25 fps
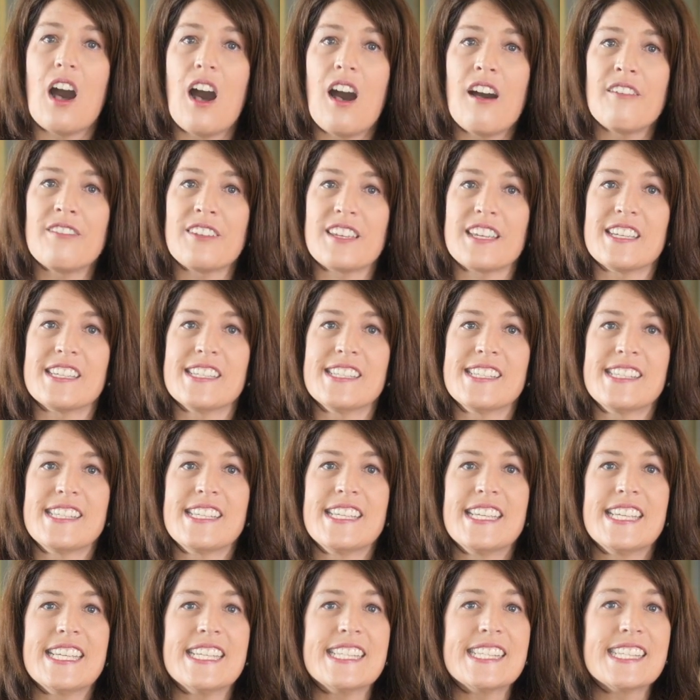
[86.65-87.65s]
obvious,
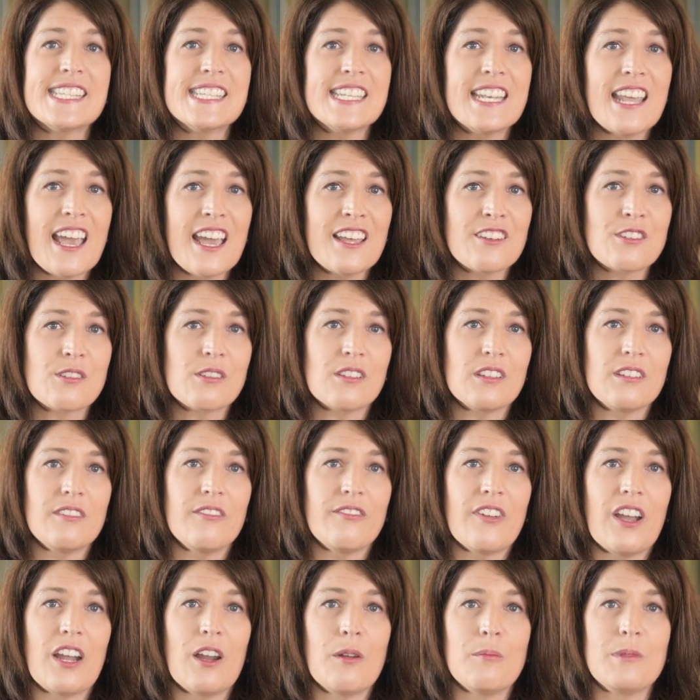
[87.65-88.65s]
is the natural
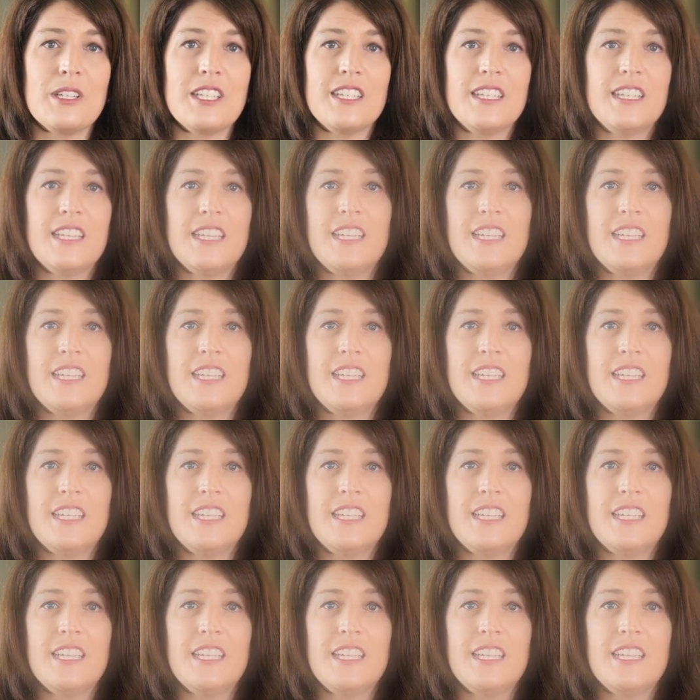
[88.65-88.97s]
environment.